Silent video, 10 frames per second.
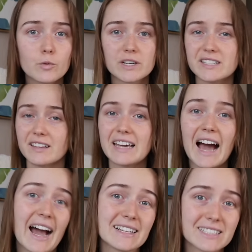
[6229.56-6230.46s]
We're selling
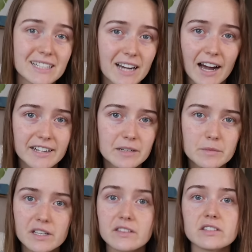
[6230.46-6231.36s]
high ticket
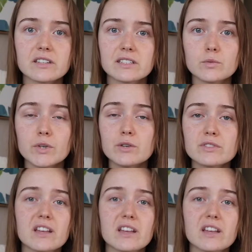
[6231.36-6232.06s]
items and the system we use